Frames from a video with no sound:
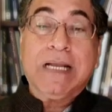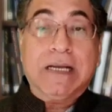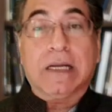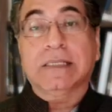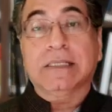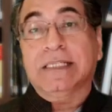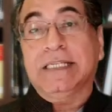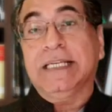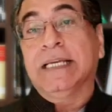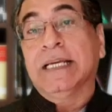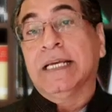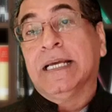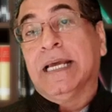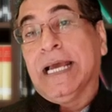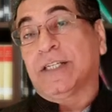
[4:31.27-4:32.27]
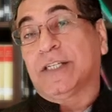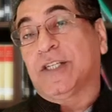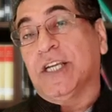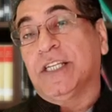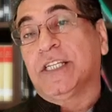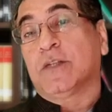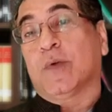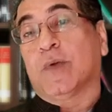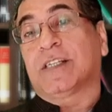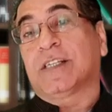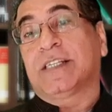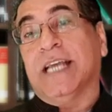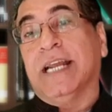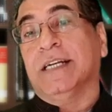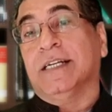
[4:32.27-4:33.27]
currency exchanges were
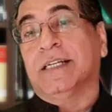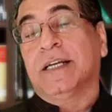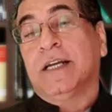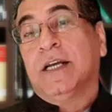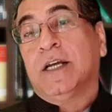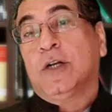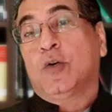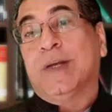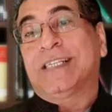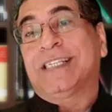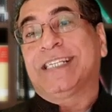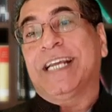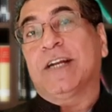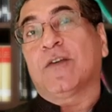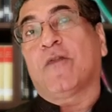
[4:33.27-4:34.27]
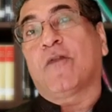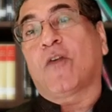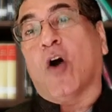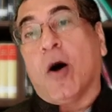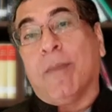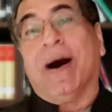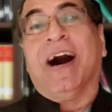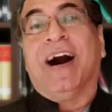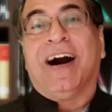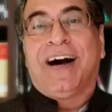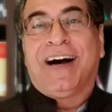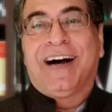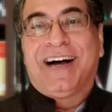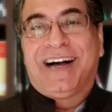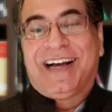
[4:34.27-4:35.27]
sent to a state of coma
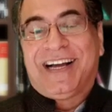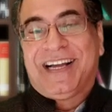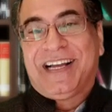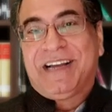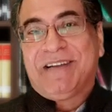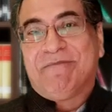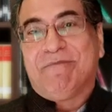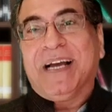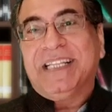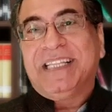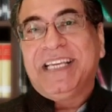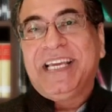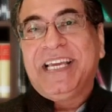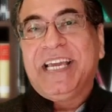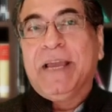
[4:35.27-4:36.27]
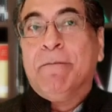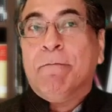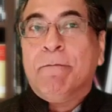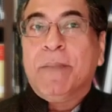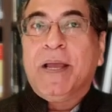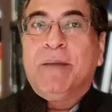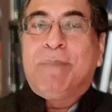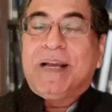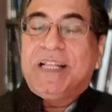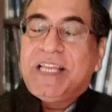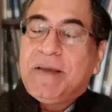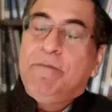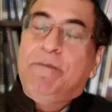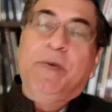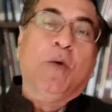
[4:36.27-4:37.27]
by the
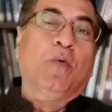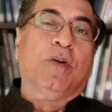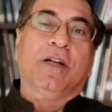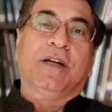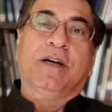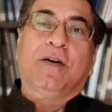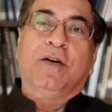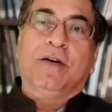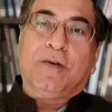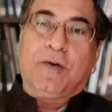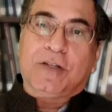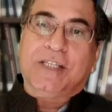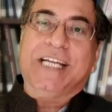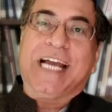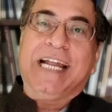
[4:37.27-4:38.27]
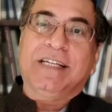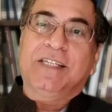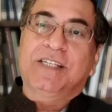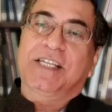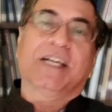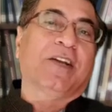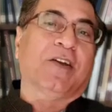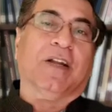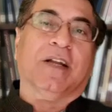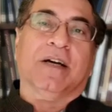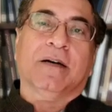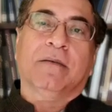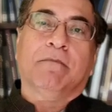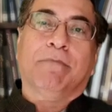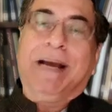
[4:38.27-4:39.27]
impugned or the challenge
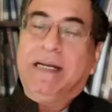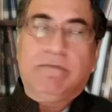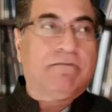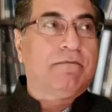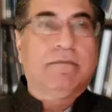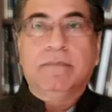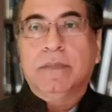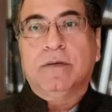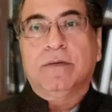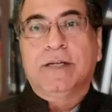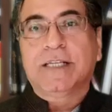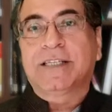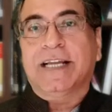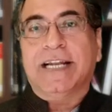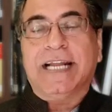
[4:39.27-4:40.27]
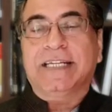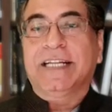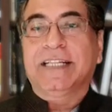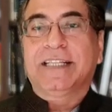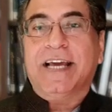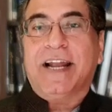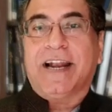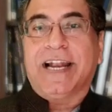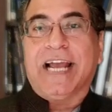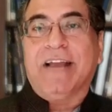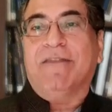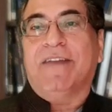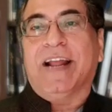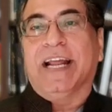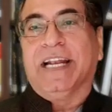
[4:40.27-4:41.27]
circular by disconnecting their
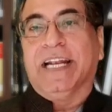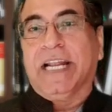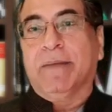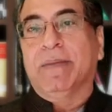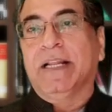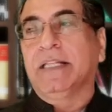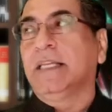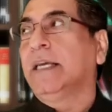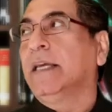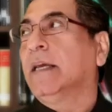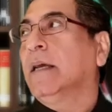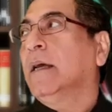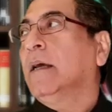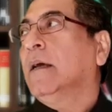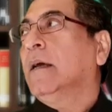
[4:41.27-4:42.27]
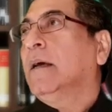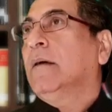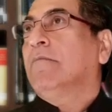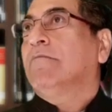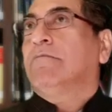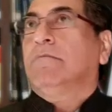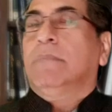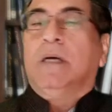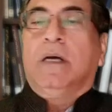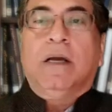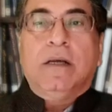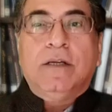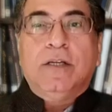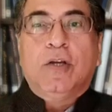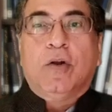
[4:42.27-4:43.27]
lifeline, namely the
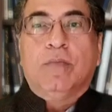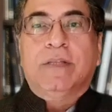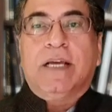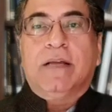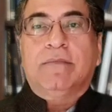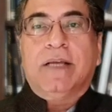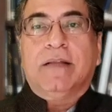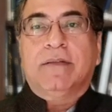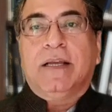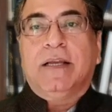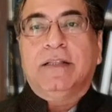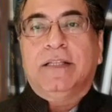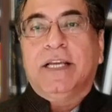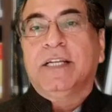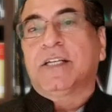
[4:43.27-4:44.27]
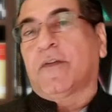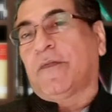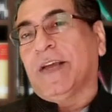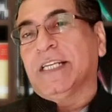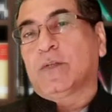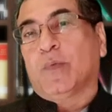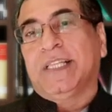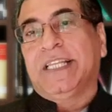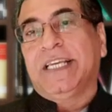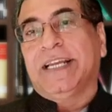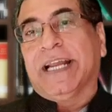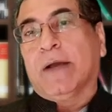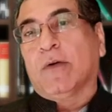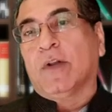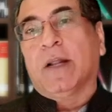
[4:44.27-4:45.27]
interface with
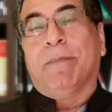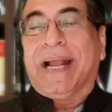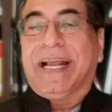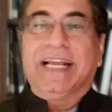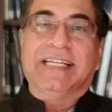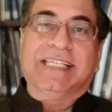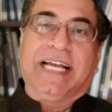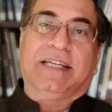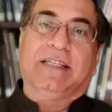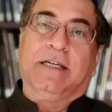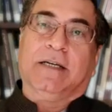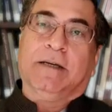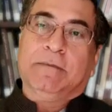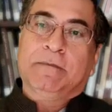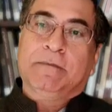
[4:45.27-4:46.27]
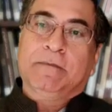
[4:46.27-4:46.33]
the regular banking sector.